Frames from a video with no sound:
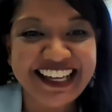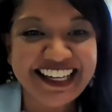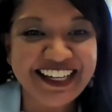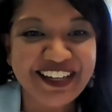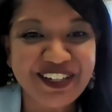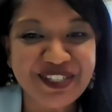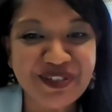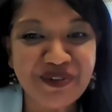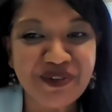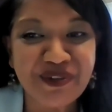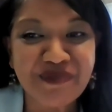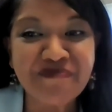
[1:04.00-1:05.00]
Secondary
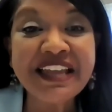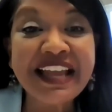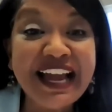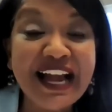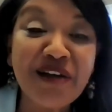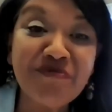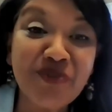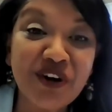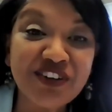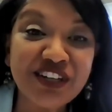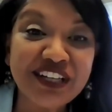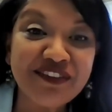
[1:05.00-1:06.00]
School. I'm
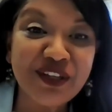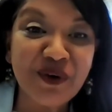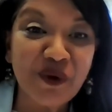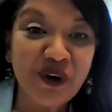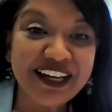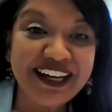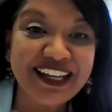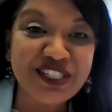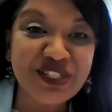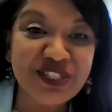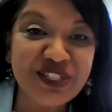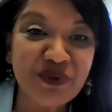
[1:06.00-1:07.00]
wondering if the
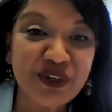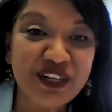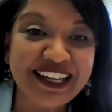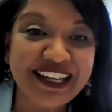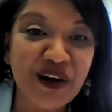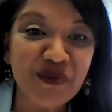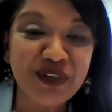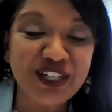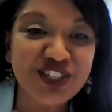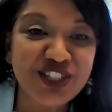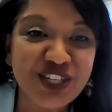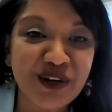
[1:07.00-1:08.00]
organizer would allow me
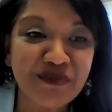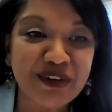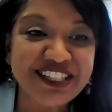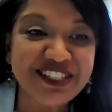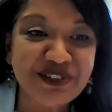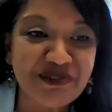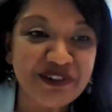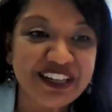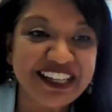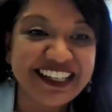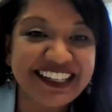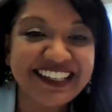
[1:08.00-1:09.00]
to share my
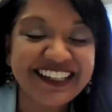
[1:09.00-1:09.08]
screen.